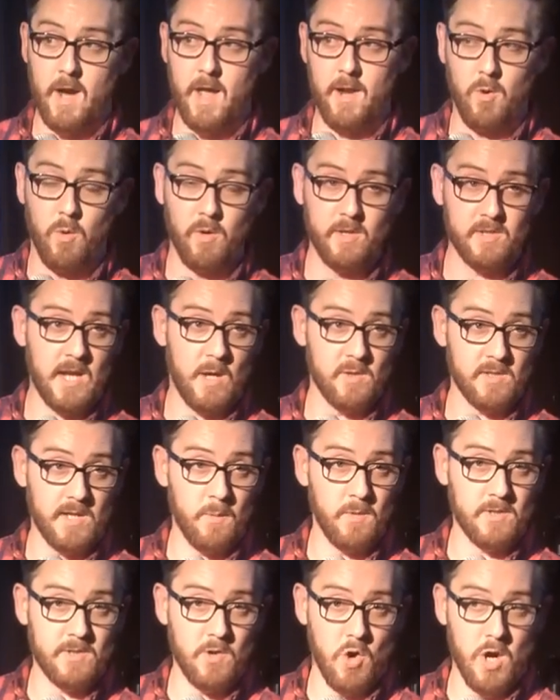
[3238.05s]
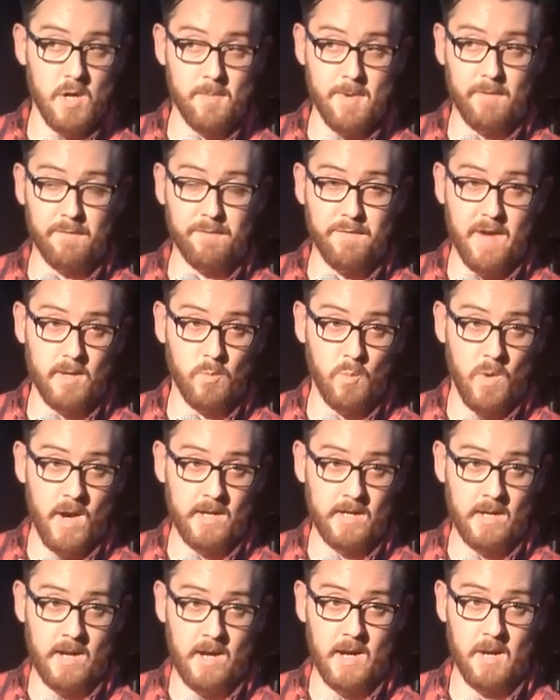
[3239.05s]
I know it sounds like we're talking about fine
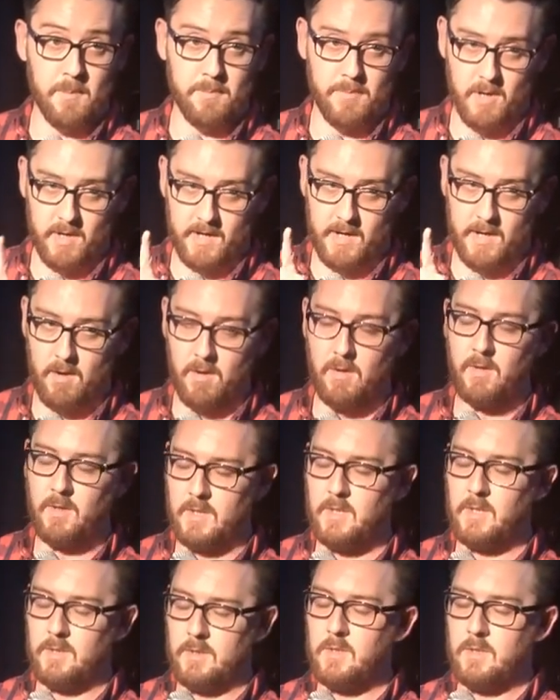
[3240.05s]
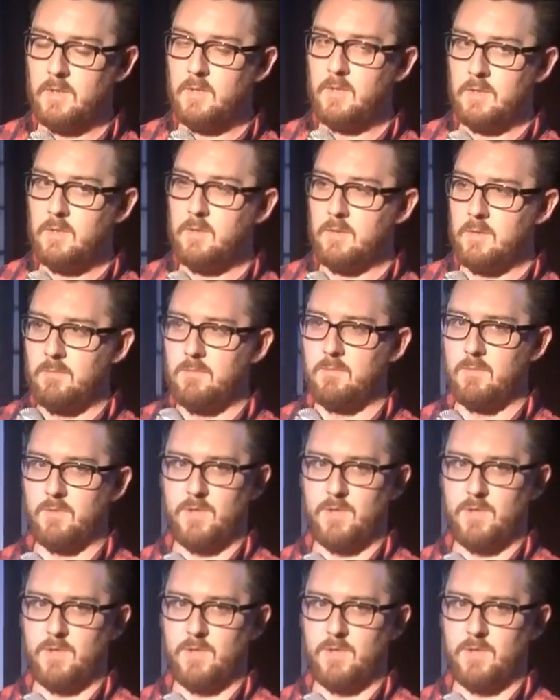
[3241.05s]
wine here, but you know,